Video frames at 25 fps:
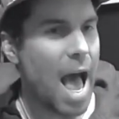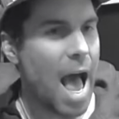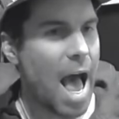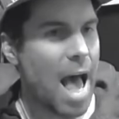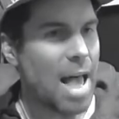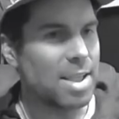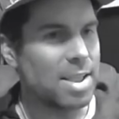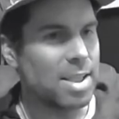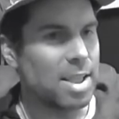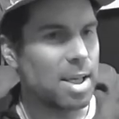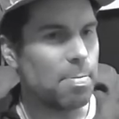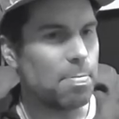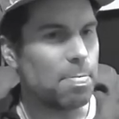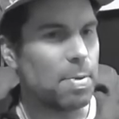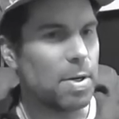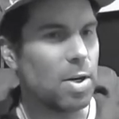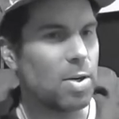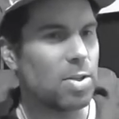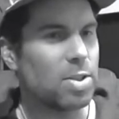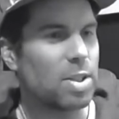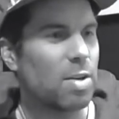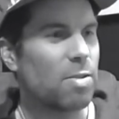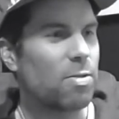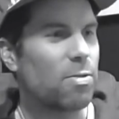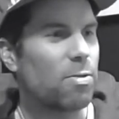as he
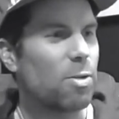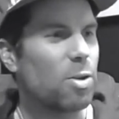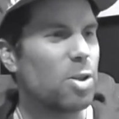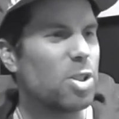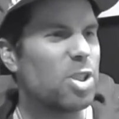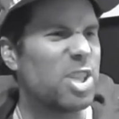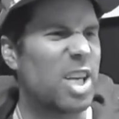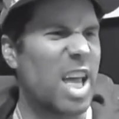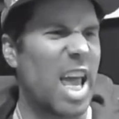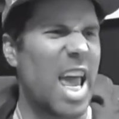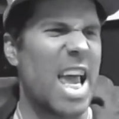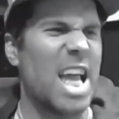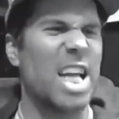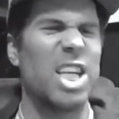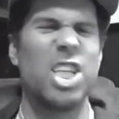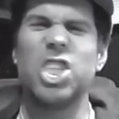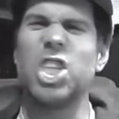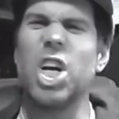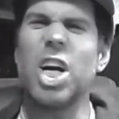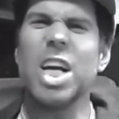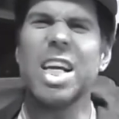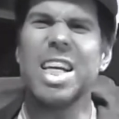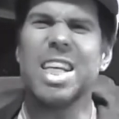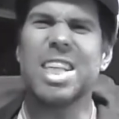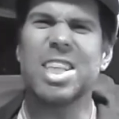appears at first a
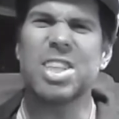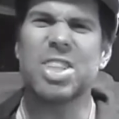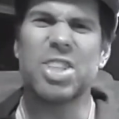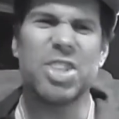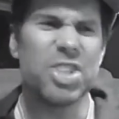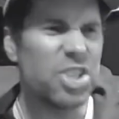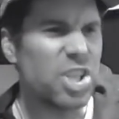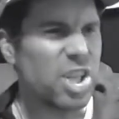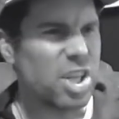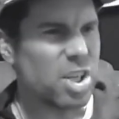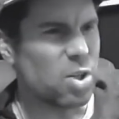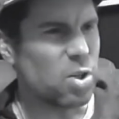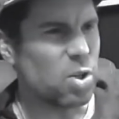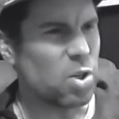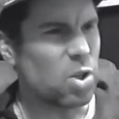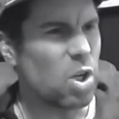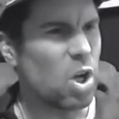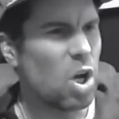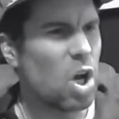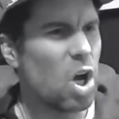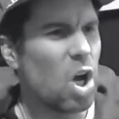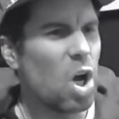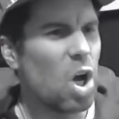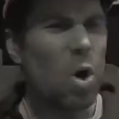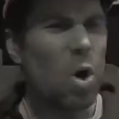giant sickle
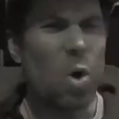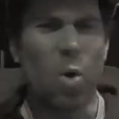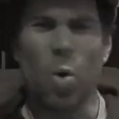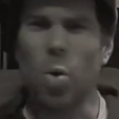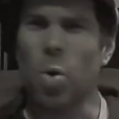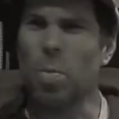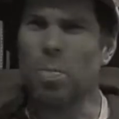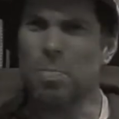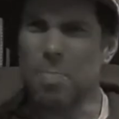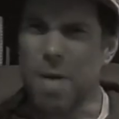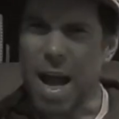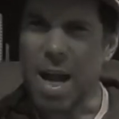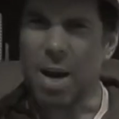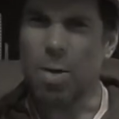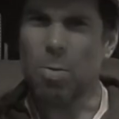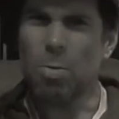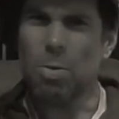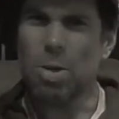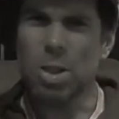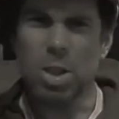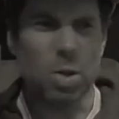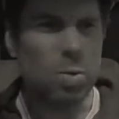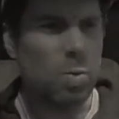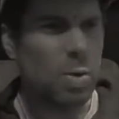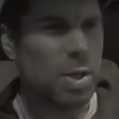or
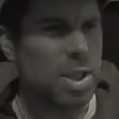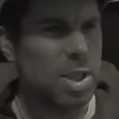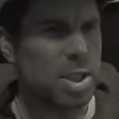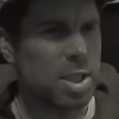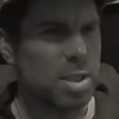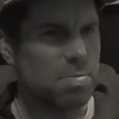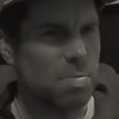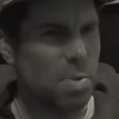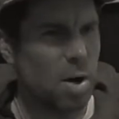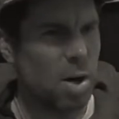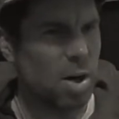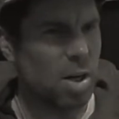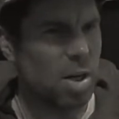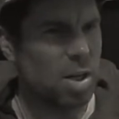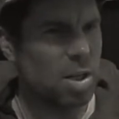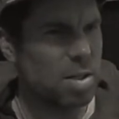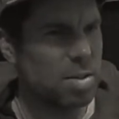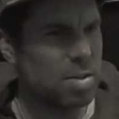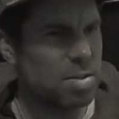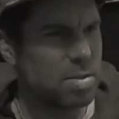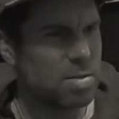backwards question mark.